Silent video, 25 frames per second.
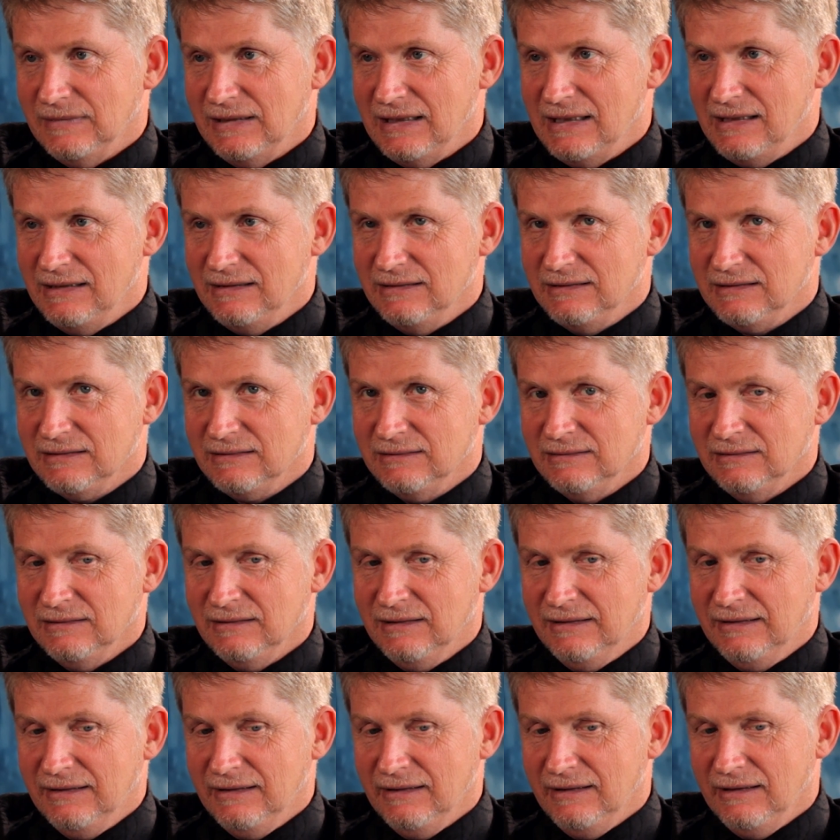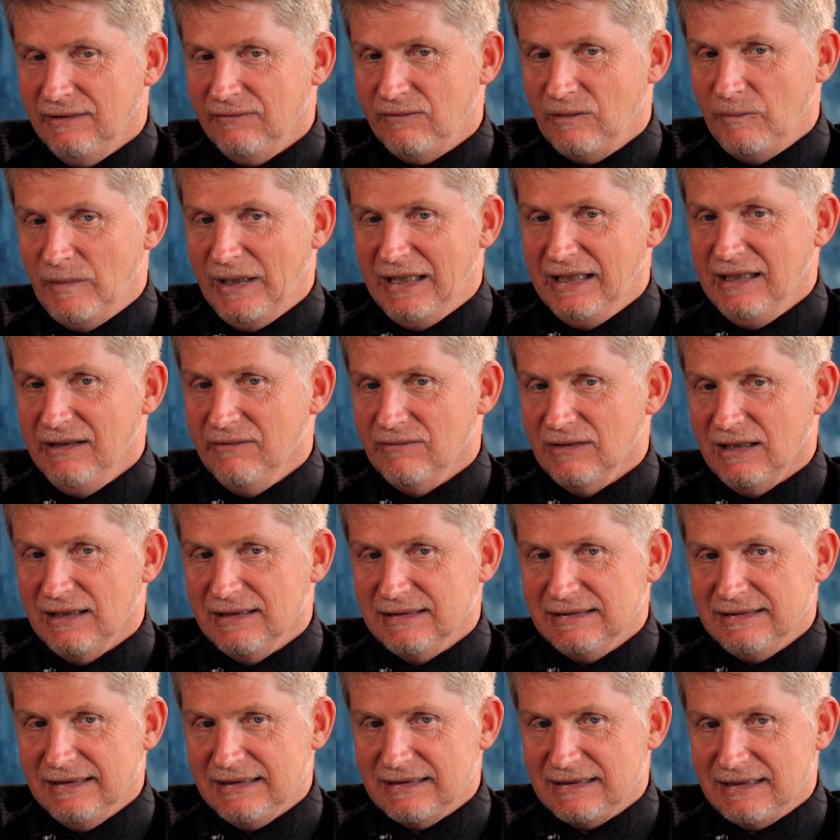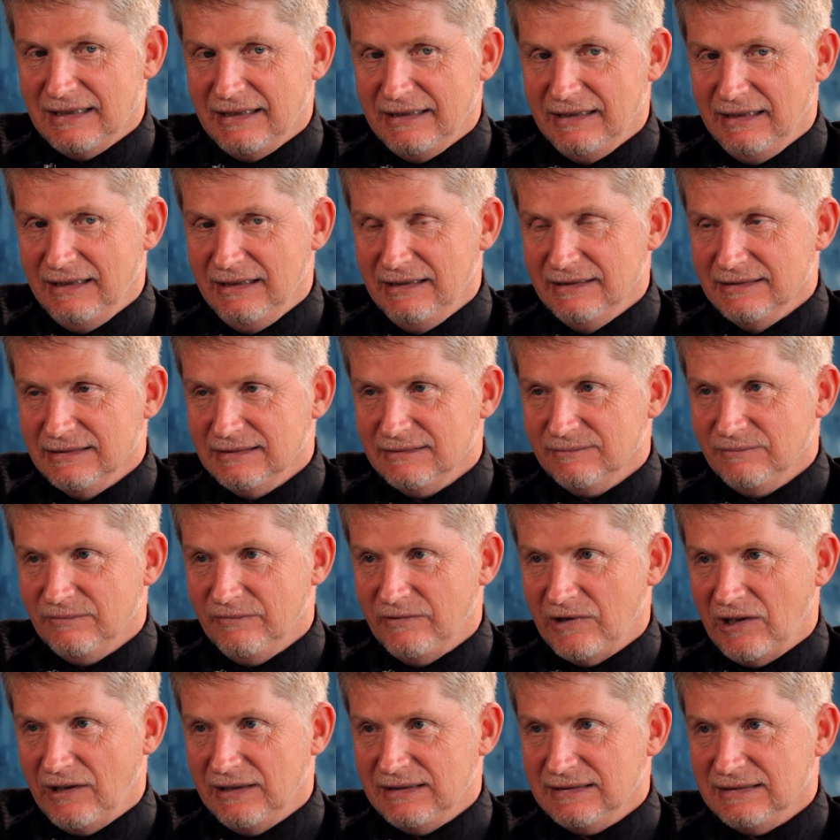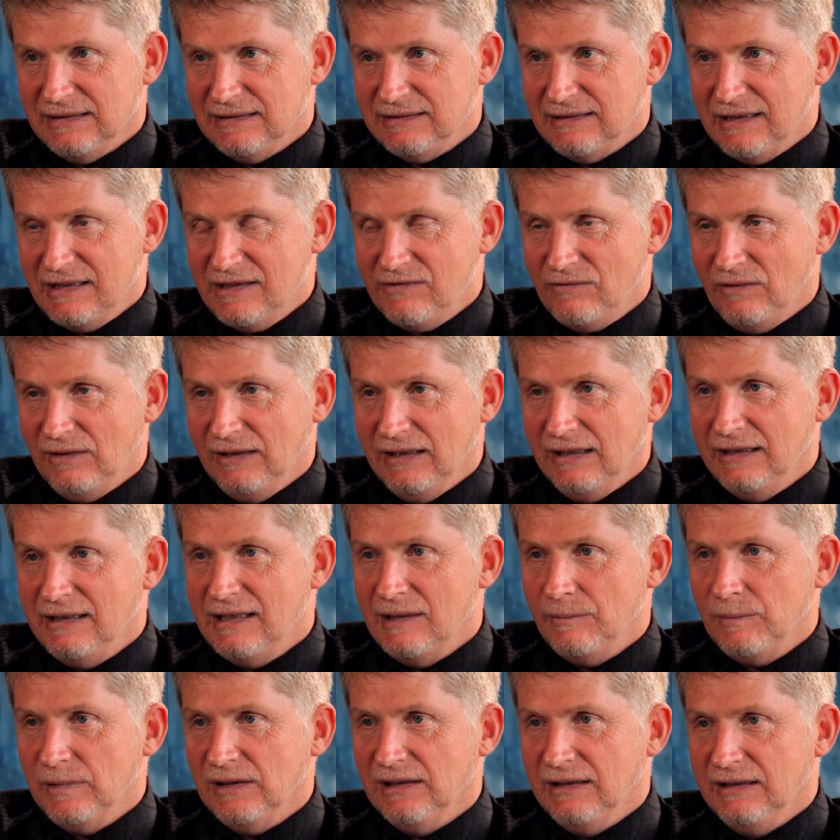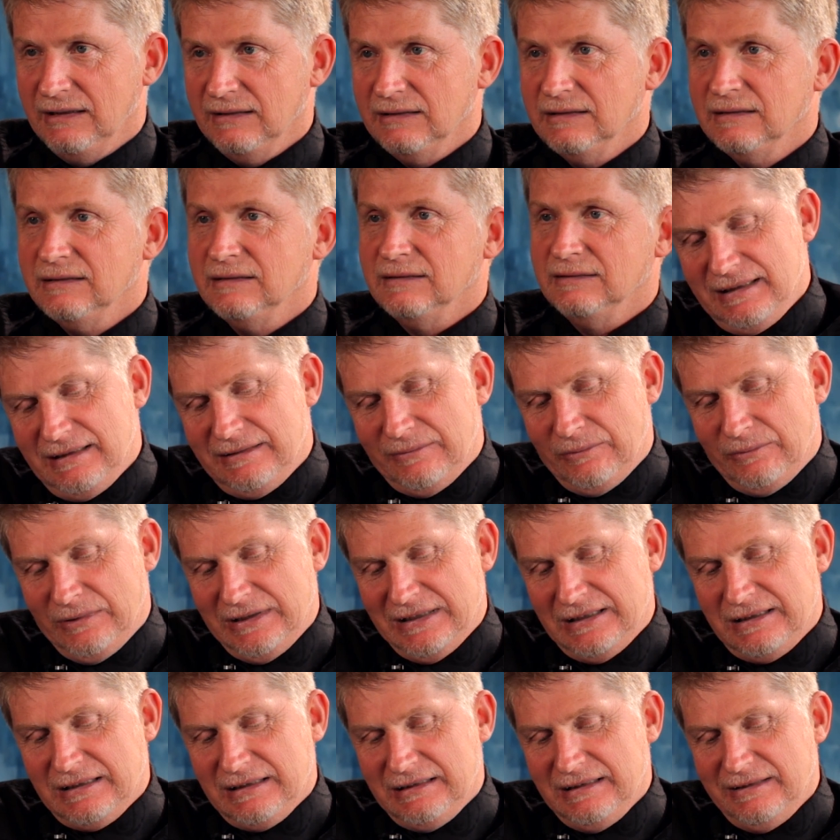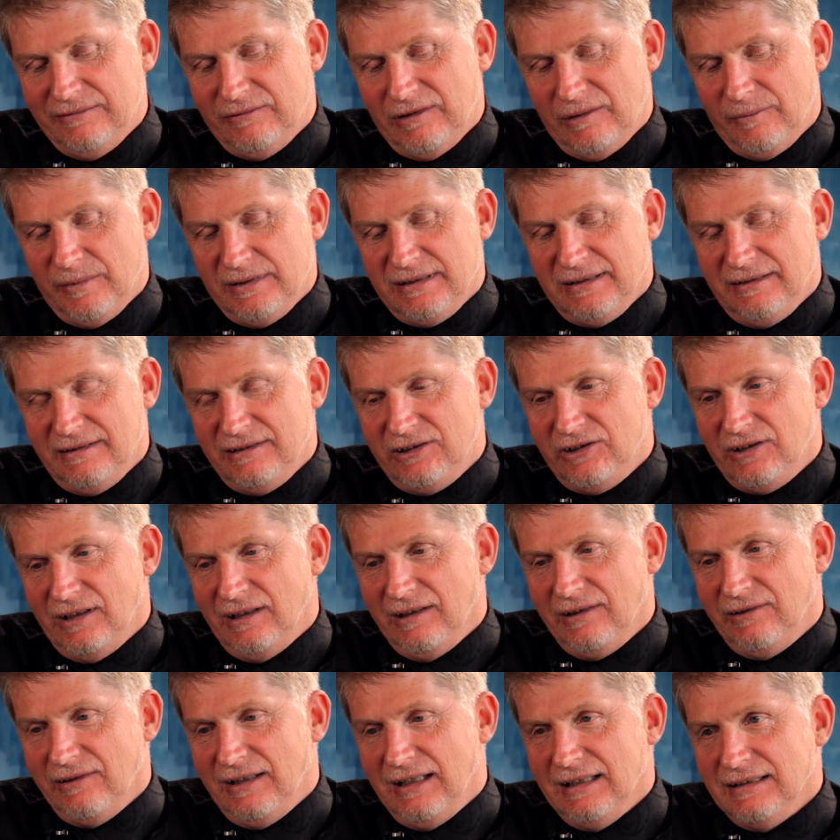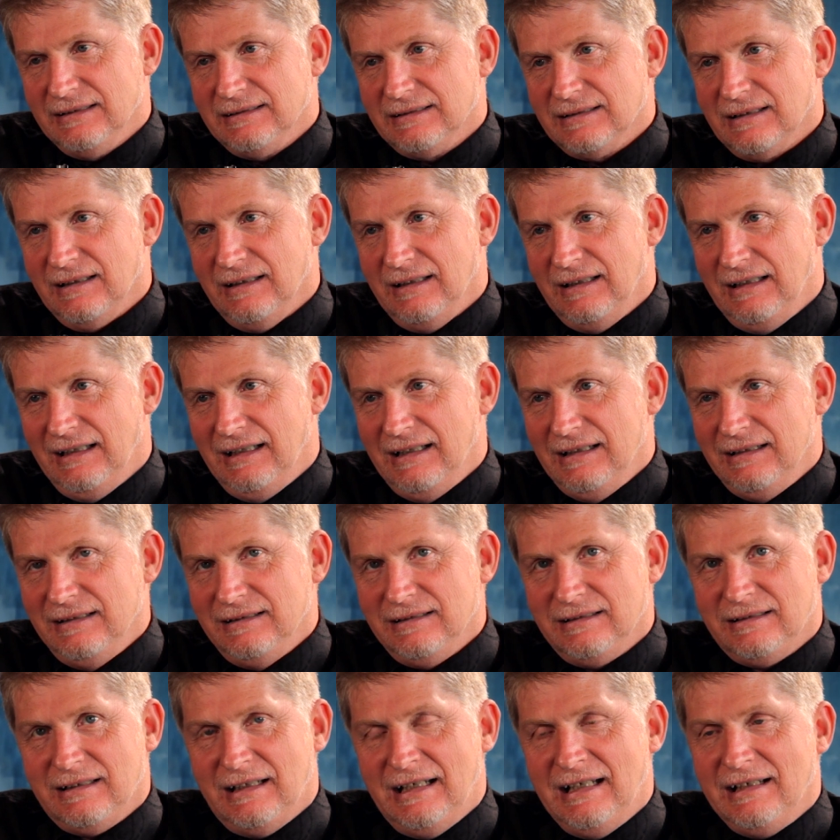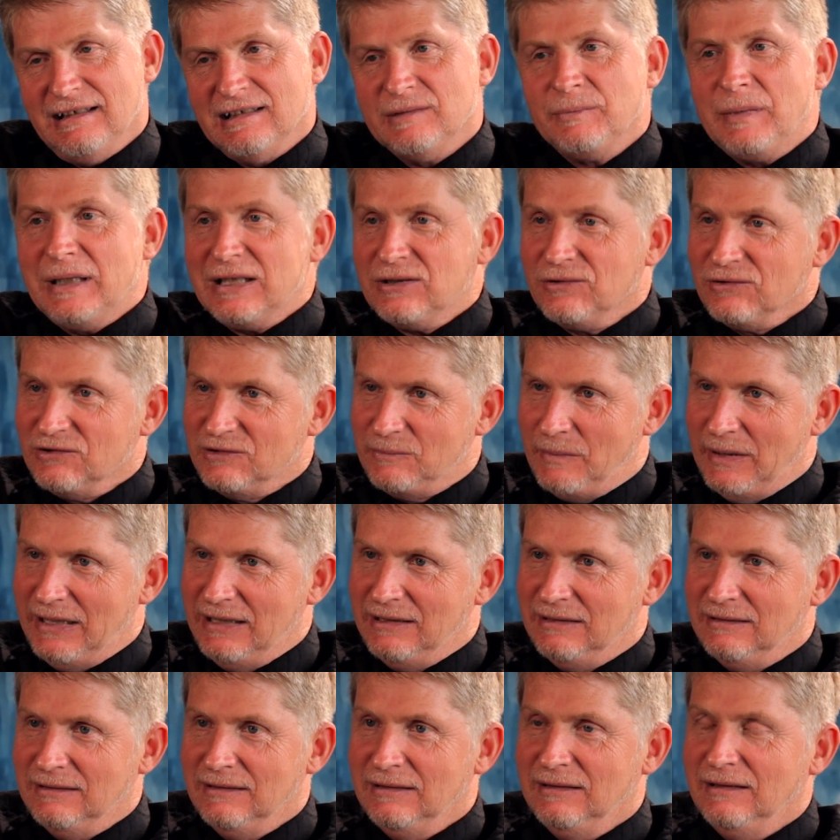And for many of those 16 years, very successfully and happily. We used to live opposite the showgrounds, and they had a specials bin.